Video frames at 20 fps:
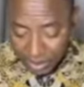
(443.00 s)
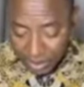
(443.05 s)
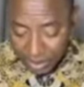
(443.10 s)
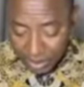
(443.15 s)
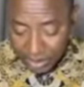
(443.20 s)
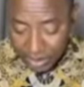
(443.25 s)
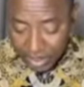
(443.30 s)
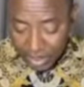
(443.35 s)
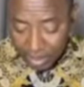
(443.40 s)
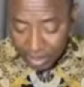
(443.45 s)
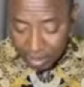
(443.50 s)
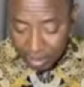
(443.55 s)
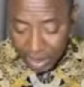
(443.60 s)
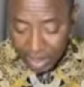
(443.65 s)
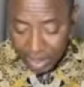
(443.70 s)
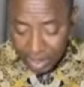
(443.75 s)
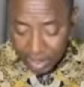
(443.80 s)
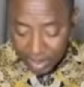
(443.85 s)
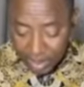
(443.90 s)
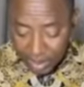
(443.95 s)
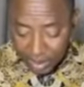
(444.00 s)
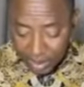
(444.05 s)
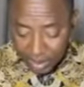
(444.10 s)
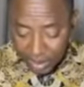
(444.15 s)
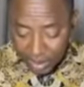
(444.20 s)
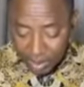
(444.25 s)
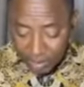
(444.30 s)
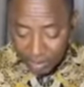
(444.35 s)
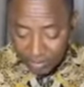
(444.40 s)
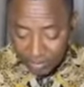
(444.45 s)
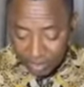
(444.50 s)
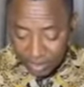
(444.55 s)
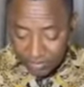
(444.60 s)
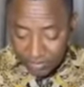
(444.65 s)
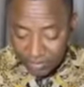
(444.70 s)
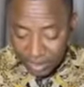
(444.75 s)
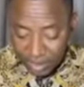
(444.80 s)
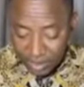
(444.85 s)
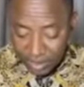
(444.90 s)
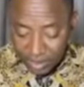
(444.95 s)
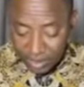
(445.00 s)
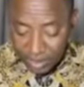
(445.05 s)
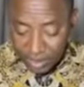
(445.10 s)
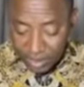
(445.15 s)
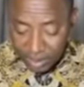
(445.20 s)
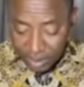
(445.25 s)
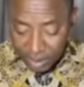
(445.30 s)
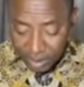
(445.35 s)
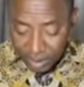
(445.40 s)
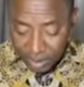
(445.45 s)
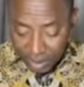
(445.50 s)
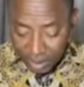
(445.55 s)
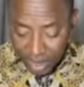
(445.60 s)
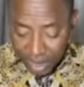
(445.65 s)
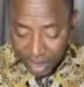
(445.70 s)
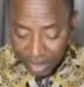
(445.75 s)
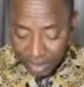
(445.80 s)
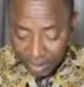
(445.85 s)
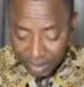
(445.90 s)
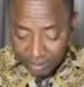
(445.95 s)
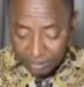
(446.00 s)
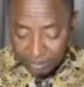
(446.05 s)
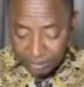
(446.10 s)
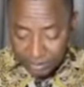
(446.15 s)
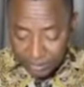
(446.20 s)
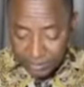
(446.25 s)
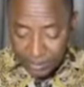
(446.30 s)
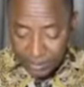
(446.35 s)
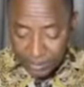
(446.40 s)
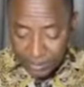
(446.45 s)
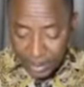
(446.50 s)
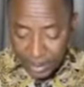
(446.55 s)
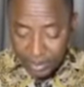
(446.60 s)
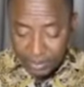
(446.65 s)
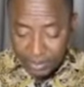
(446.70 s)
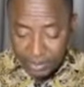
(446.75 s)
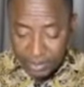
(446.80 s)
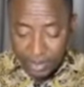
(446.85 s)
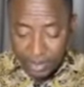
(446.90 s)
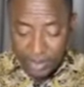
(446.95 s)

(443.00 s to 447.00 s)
There's Egbehi Anthony 5,000 naira. Thank you